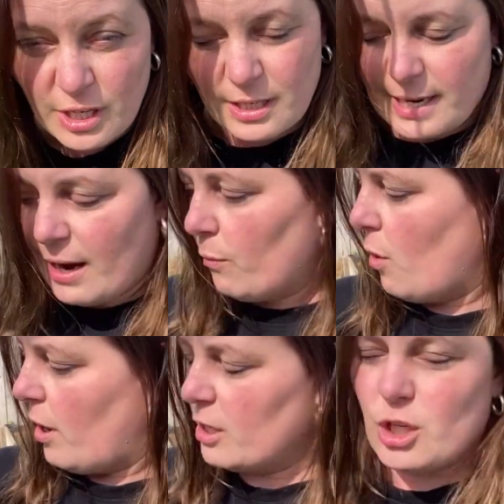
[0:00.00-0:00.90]
Now
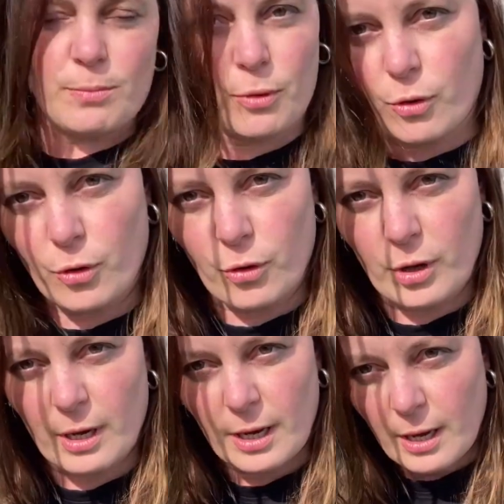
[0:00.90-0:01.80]
why do you prune
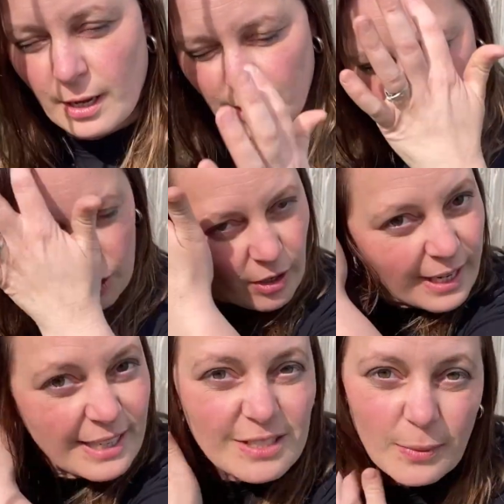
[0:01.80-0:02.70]

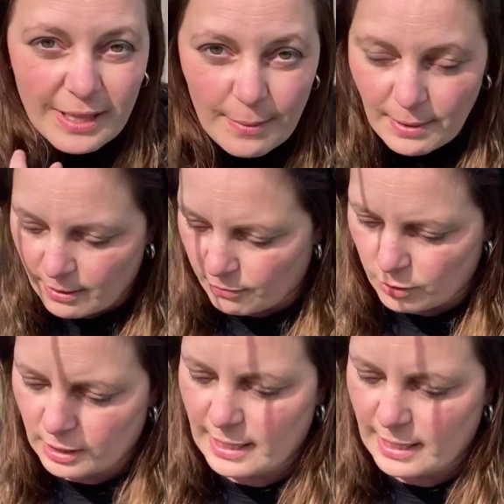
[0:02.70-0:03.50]
trees when they're bare rooted?